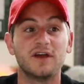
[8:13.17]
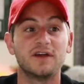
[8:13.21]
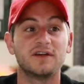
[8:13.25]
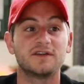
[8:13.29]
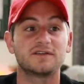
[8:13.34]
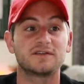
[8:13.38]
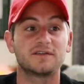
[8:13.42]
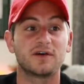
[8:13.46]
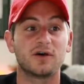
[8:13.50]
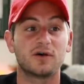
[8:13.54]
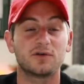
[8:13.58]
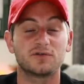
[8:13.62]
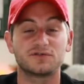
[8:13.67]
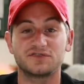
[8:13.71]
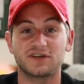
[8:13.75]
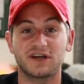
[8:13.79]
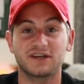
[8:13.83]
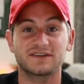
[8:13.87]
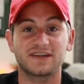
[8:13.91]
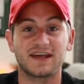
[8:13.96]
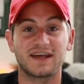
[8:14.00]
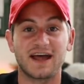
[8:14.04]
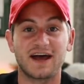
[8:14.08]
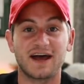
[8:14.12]
So
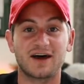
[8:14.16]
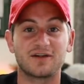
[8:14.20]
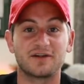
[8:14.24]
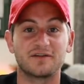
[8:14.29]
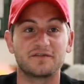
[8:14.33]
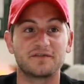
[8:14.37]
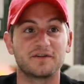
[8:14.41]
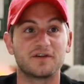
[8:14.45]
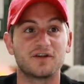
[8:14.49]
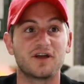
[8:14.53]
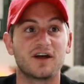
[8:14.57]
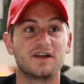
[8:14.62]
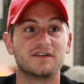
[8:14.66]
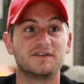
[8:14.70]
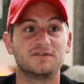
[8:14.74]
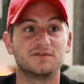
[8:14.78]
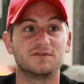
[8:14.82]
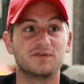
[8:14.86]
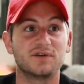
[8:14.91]
check that out if you're not doing